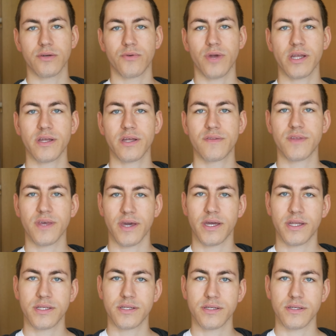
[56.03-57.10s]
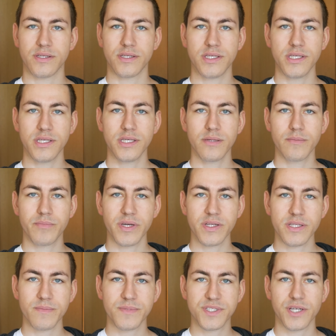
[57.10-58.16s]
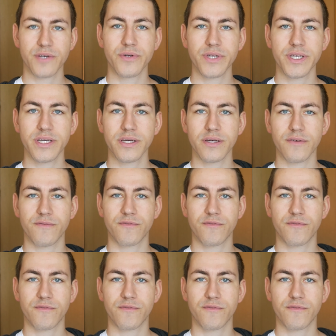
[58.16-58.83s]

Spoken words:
right at the end, he picked up Ciri